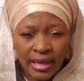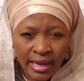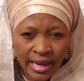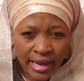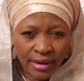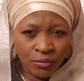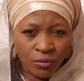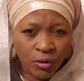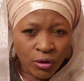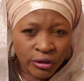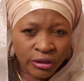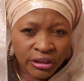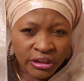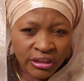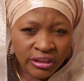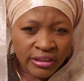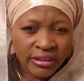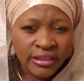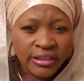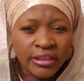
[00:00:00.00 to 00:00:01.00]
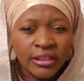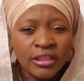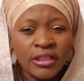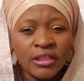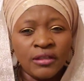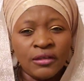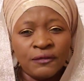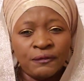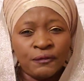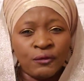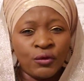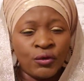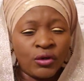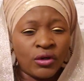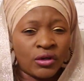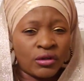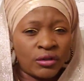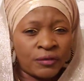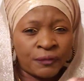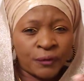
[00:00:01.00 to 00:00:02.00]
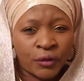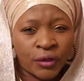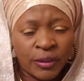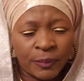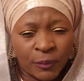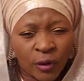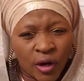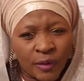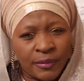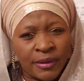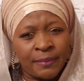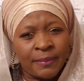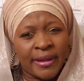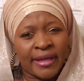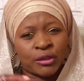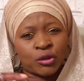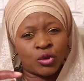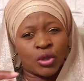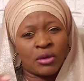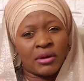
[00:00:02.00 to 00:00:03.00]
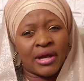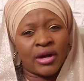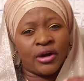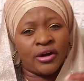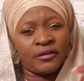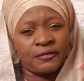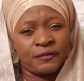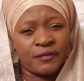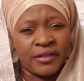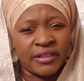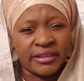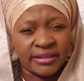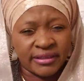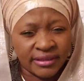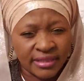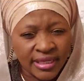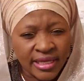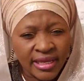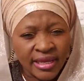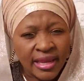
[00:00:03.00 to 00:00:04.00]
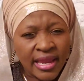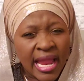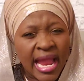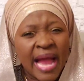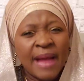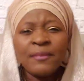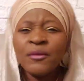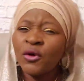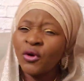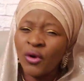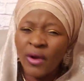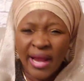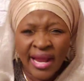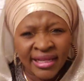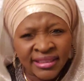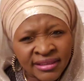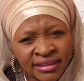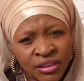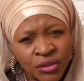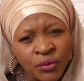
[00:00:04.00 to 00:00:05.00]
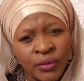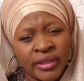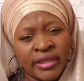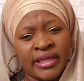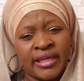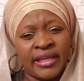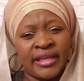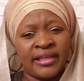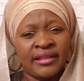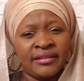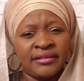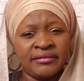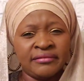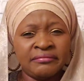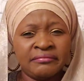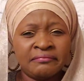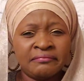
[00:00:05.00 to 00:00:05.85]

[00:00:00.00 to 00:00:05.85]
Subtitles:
I watch. If you keep coming back to our office, I'm going to ask you again.